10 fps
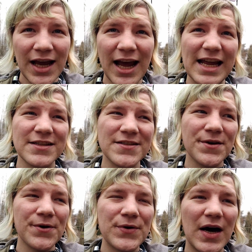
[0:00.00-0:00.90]
and
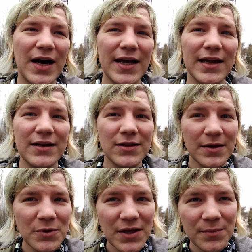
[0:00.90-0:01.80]
so I
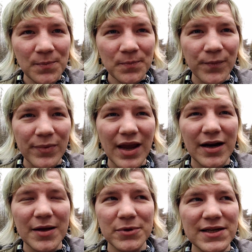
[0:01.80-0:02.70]
clipped them and
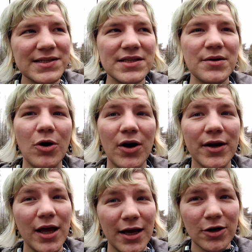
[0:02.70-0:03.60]
I placed them
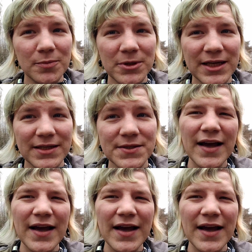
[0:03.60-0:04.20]
on agar plates.